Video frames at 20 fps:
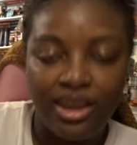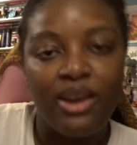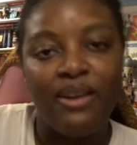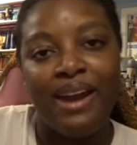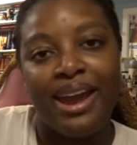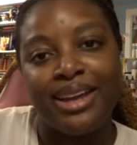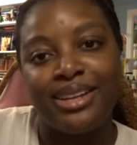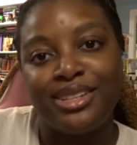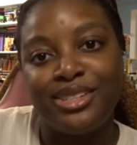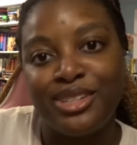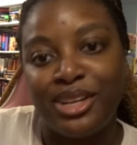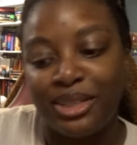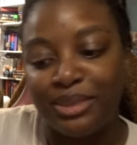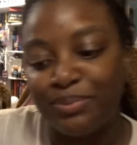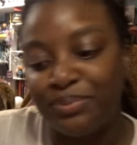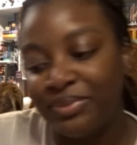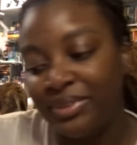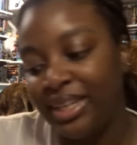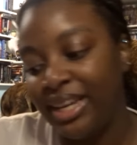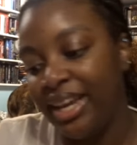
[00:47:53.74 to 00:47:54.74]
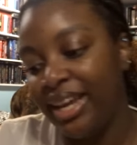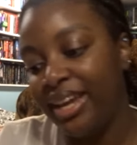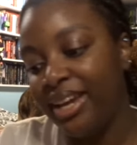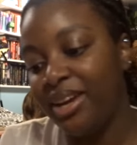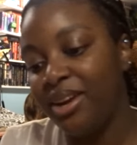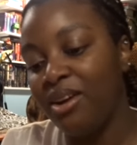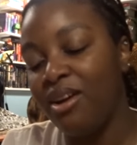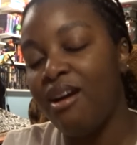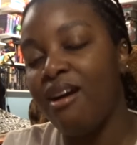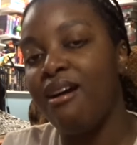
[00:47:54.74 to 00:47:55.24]
All right, so
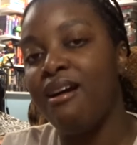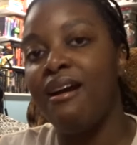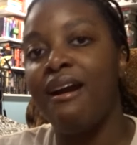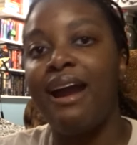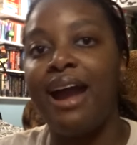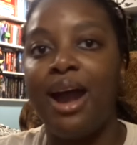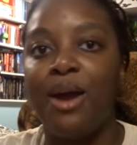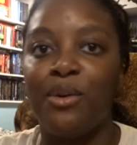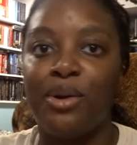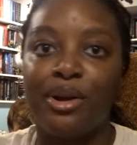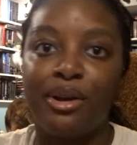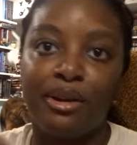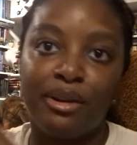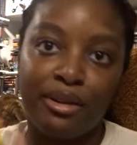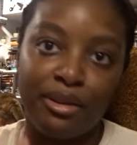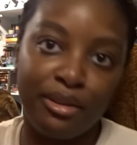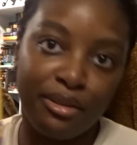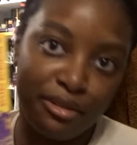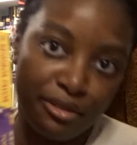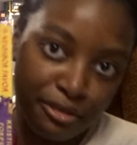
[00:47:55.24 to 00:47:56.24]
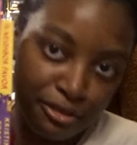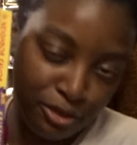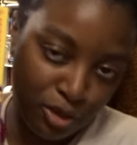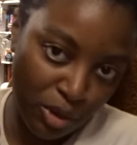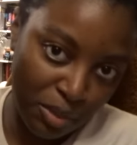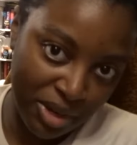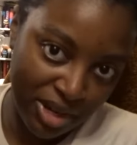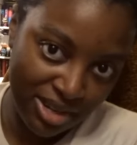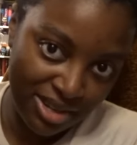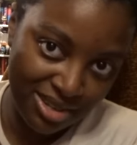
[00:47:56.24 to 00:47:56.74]
here are our
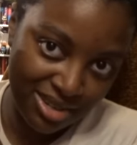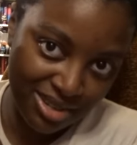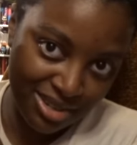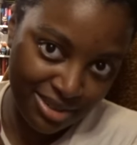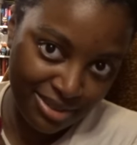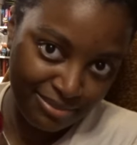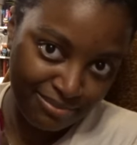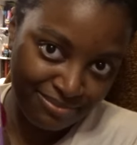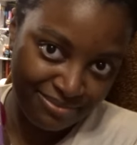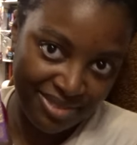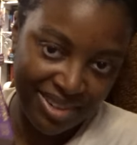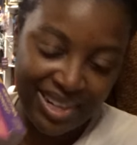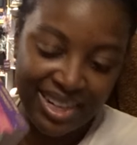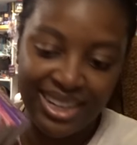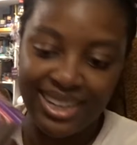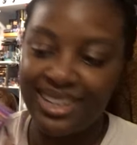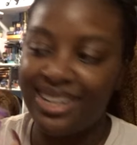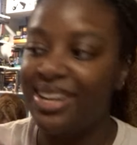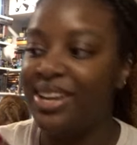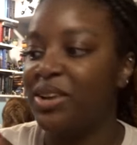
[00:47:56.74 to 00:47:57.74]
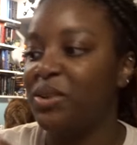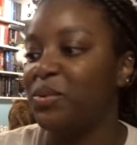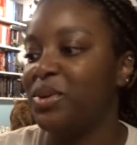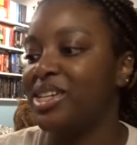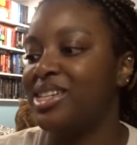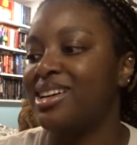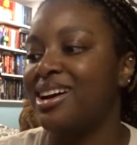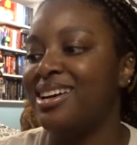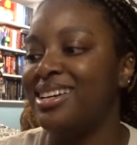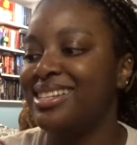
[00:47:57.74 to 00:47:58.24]
four books, right?
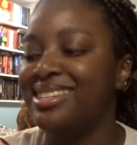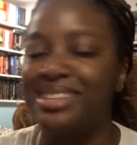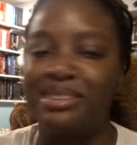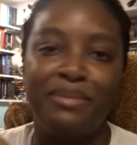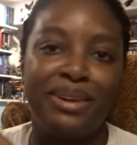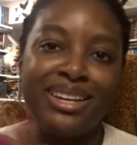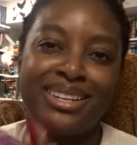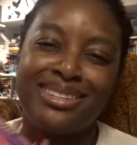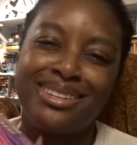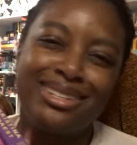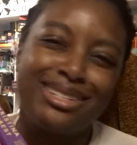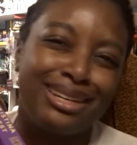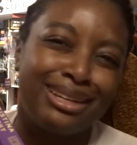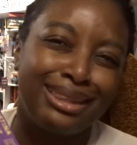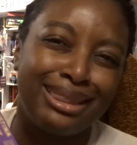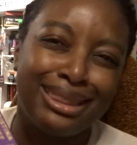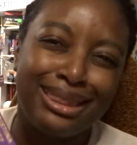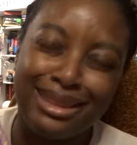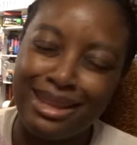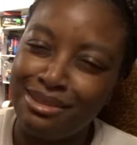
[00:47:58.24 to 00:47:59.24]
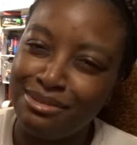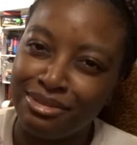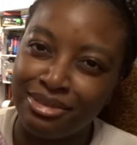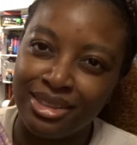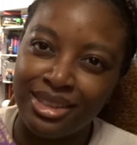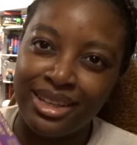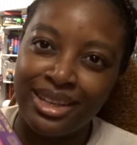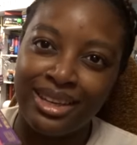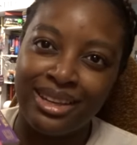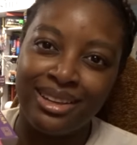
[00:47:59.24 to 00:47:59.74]
Which honestly makes such a
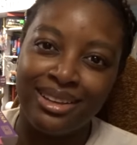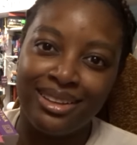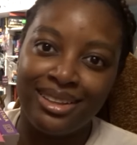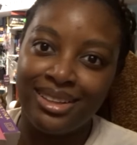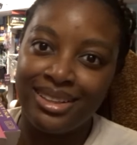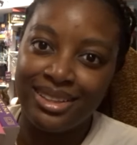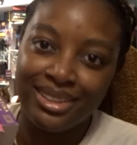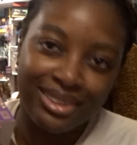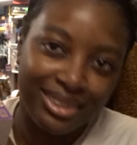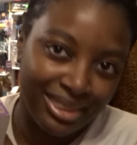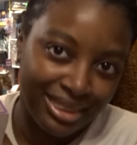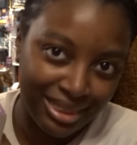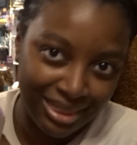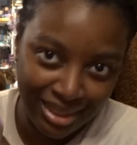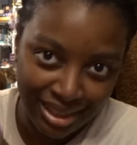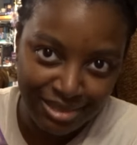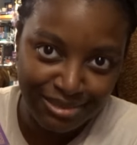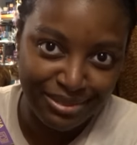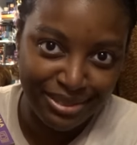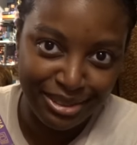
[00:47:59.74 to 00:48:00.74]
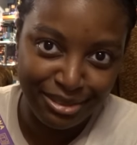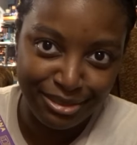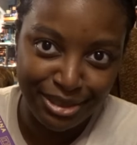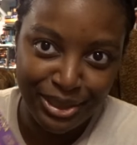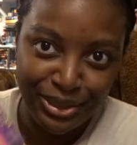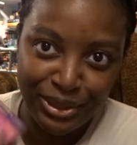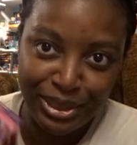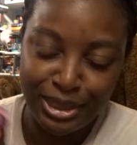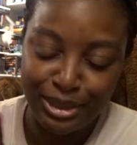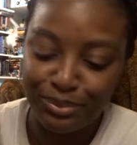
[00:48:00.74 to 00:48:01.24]
lovely, lovely
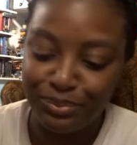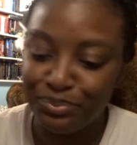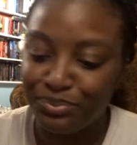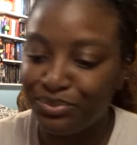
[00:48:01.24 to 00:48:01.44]
photo.